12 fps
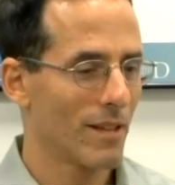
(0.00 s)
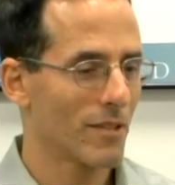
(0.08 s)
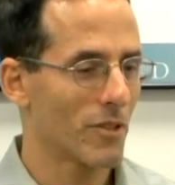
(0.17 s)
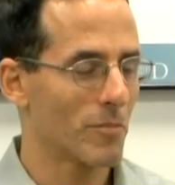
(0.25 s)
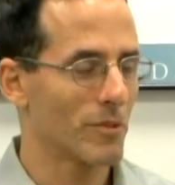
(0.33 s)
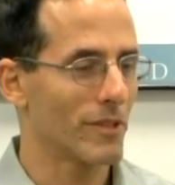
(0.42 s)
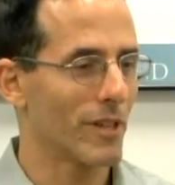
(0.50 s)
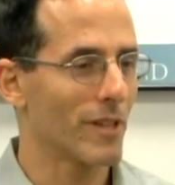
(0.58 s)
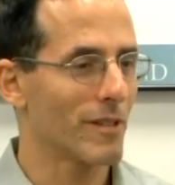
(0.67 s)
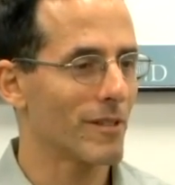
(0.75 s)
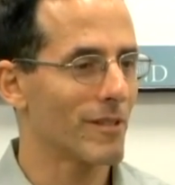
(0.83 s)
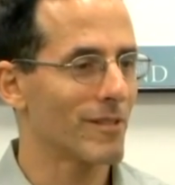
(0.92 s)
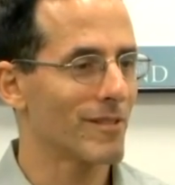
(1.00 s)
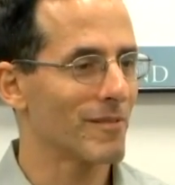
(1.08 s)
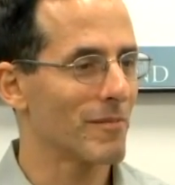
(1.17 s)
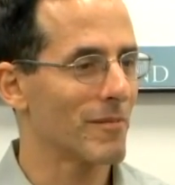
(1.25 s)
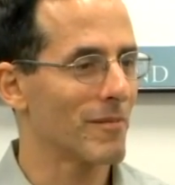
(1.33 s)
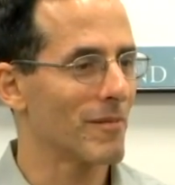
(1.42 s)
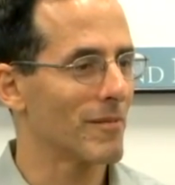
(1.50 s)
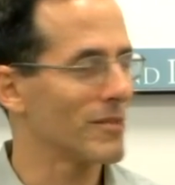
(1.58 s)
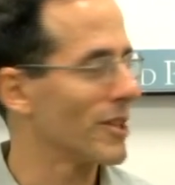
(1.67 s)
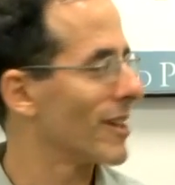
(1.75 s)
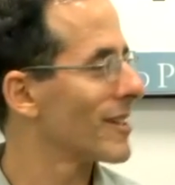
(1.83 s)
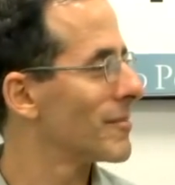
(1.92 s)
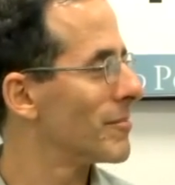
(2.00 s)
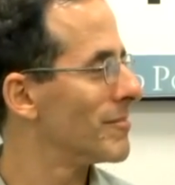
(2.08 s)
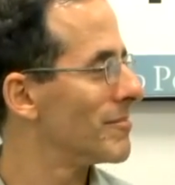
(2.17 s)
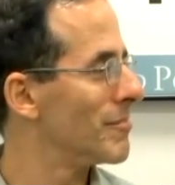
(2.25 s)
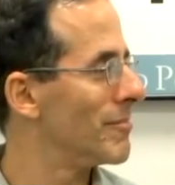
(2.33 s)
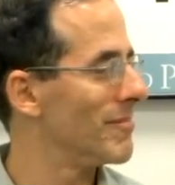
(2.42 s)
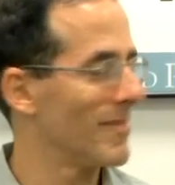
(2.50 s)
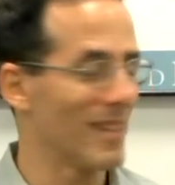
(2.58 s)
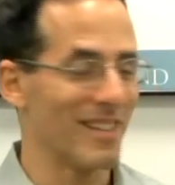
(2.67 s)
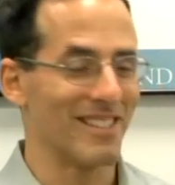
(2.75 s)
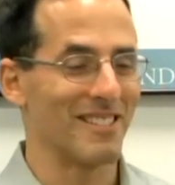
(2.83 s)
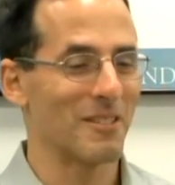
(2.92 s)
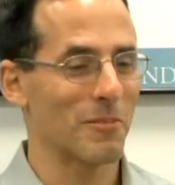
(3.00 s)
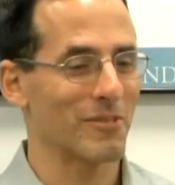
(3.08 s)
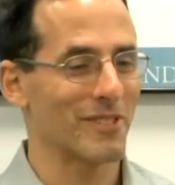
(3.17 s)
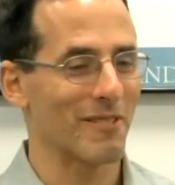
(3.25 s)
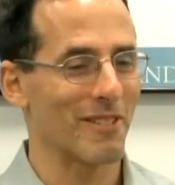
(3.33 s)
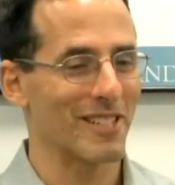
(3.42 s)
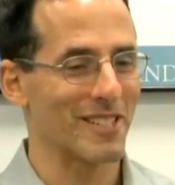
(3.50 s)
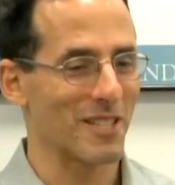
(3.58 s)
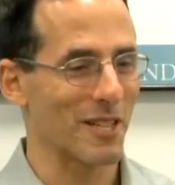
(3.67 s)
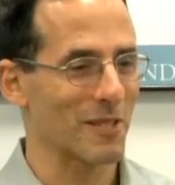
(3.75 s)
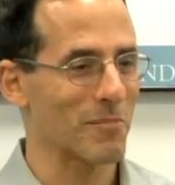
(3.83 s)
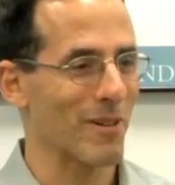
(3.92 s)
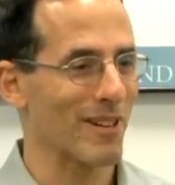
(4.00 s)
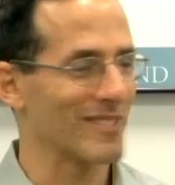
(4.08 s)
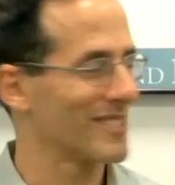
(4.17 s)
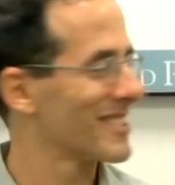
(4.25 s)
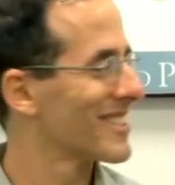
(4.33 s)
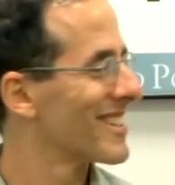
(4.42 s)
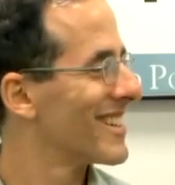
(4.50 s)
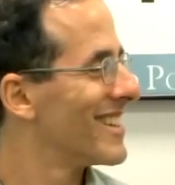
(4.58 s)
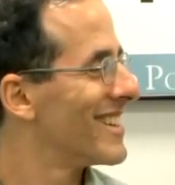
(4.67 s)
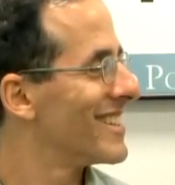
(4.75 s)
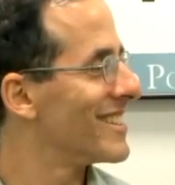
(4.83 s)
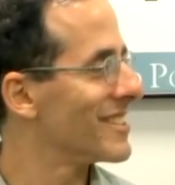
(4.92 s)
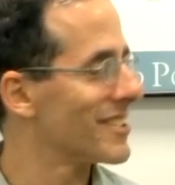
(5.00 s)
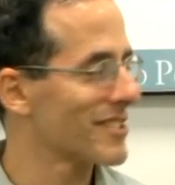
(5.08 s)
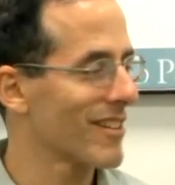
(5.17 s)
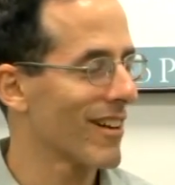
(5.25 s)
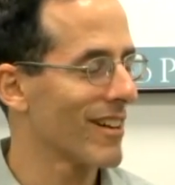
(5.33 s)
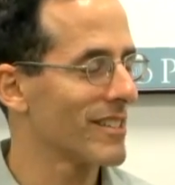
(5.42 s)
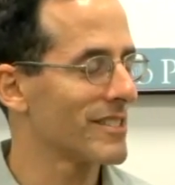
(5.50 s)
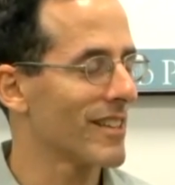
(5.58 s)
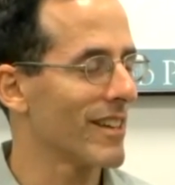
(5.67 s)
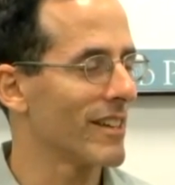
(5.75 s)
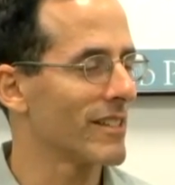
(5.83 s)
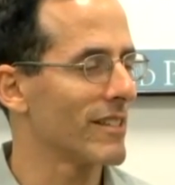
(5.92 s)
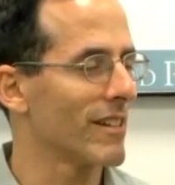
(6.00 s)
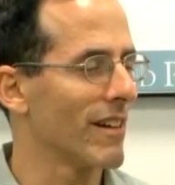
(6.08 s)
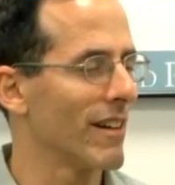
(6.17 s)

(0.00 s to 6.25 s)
AAA junk, AAA rated junk bonds in disguise. And